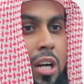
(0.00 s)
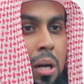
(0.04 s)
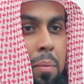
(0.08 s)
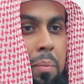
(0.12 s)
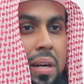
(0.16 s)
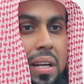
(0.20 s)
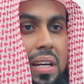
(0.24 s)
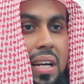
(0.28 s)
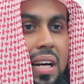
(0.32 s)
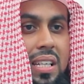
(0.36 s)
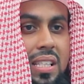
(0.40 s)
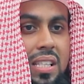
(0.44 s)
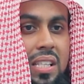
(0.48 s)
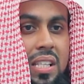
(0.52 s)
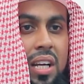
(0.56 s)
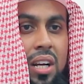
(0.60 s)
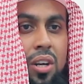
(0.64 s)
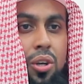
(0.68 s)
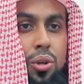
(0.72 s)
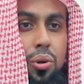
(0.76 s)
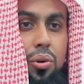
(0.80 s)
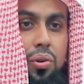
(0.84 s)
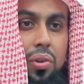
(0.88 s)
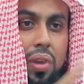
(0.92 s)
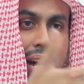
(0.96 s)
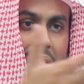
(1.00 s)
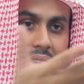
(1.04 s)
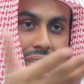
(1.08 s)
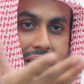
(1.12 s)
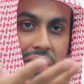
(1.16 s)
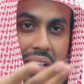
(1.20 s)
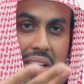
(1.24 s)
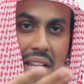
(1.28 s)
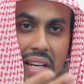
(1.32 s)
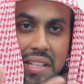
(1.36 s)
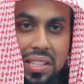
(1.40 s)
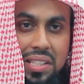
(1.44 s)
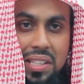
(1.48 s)
to commit a sin, to
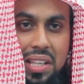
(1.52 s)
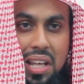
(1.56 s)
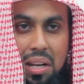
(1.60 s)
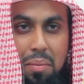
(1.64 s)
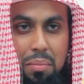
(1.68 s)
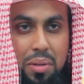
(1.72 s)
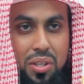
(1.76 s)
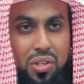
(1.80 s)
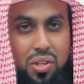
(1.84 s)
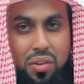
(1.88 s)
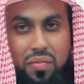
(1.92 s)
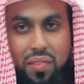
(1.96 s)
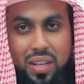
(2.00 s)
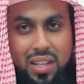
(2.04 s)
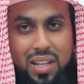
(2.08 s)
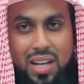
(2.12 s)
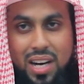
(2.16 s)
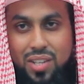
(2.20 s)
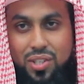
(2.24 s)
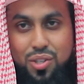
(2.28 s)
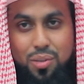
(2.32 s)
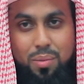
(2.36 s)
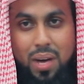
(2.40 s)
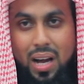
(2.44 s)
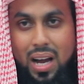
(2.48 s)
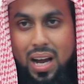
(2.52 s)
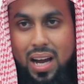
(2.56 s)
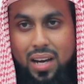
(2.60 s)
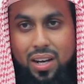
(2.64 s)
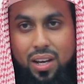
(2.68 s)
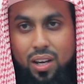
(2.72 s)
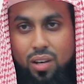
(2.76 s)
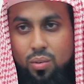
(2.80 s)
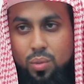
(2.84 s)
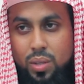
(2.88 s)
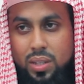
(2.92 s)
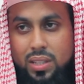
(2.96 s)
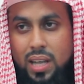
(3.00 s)
transgress the limits of Allah
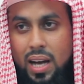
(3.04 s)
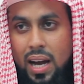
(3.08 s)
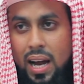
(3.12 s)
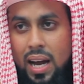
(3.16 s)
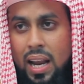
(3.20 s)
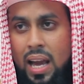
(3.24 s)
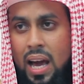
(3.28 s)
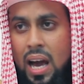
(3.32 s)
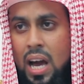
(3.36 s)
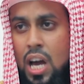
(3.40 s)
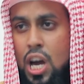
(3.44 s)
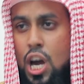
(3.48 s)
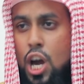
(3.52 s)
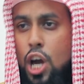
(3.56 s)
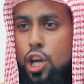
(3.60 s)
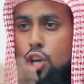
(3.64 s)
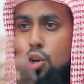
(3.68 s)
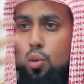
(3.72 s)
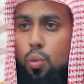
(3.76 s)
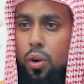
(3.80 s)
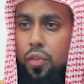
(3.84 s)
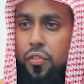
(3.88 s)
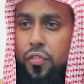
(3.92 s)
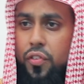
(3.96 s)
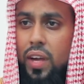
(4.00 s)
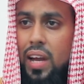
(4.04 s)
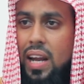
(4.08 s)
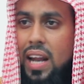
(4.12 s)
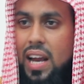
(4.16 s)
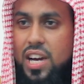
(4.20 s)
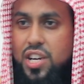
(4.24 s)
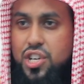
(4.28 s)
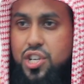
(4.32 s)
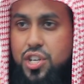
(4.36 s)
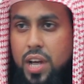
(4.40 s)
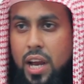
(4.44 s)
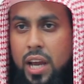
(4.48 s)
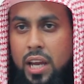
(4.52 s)
subhanahu wa ta'ala. You would feel
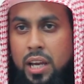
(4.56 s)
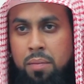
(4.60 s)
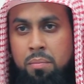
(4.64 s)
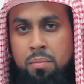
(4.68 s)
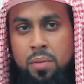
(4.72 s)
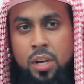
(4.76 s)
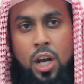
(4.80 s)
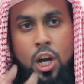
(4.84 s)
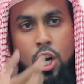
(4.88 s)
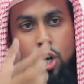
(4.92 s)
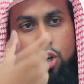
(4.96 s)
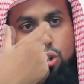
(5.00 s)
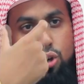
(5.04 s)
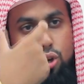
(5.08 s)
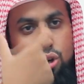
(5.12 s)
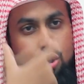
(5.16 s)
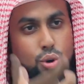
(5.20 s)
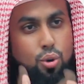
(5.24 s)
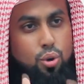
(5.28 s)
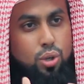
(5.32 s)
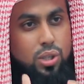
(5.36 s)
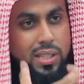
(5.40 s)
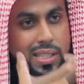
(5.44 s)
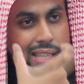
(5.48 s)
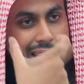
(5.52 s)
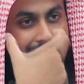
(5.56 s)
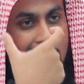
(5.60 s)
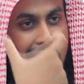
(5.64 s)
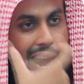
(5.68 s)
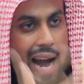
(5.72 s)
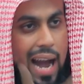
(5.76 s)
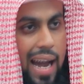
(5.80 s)
ashamed to use the